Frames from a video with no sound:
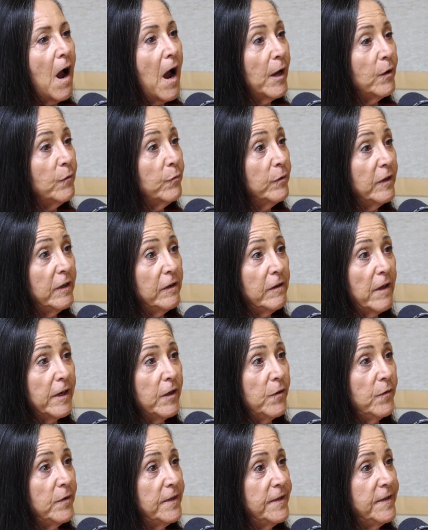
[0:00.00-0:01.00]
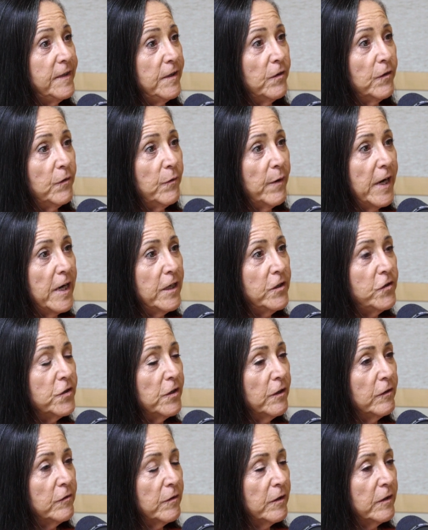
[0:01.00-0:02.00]
I'd really like you to see your
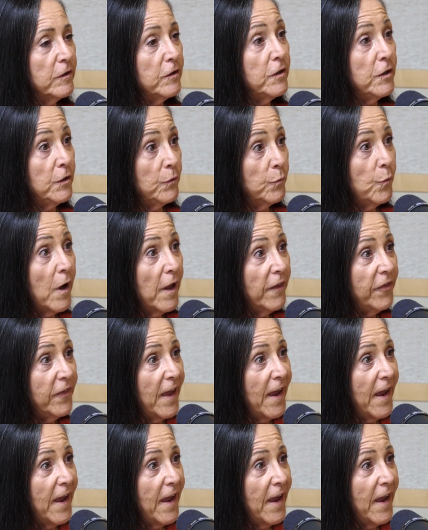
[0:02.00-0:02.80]
grandchildren. Do you want